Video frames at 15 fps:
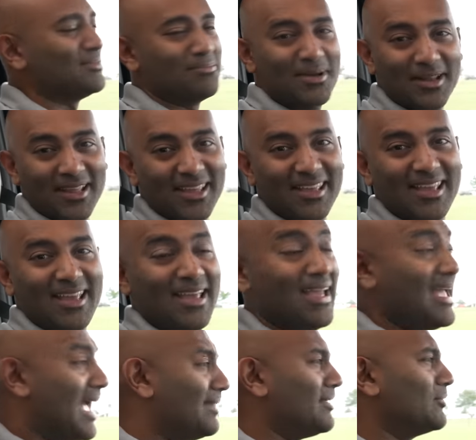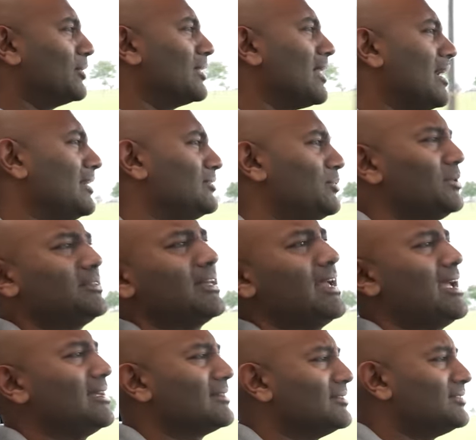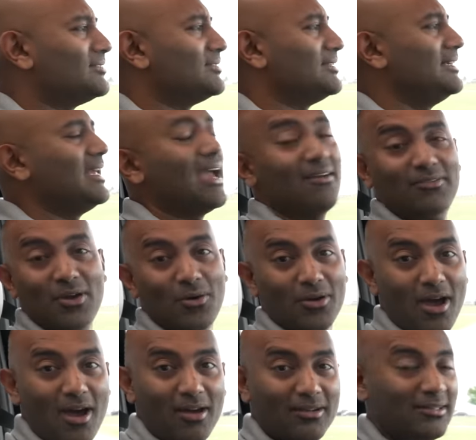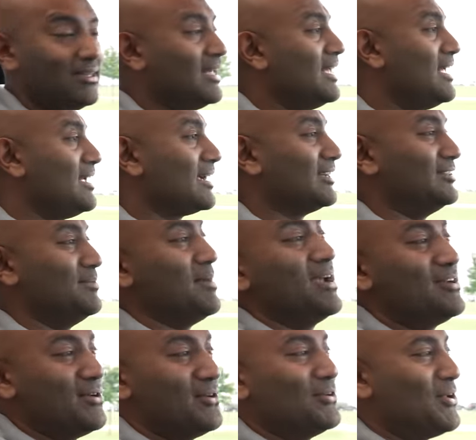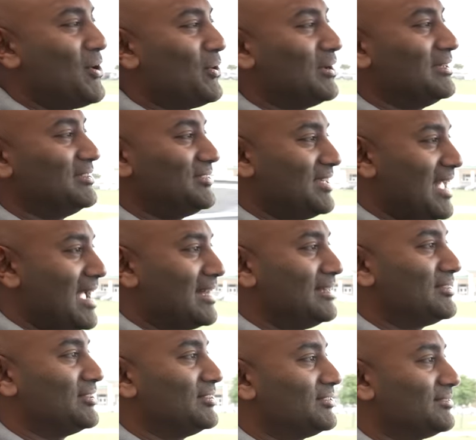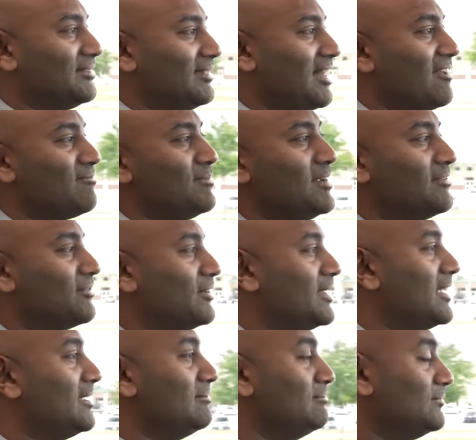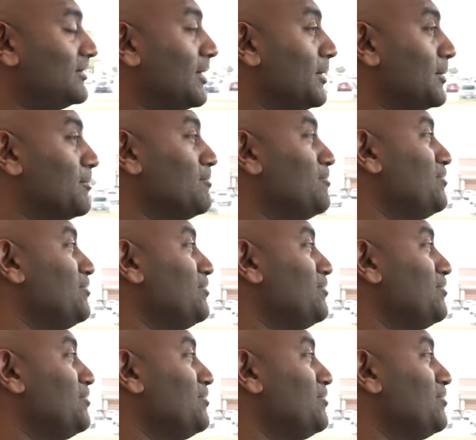somebody and they realize, what the heck does he have going on? Because it made no noise and it just left me for dead. So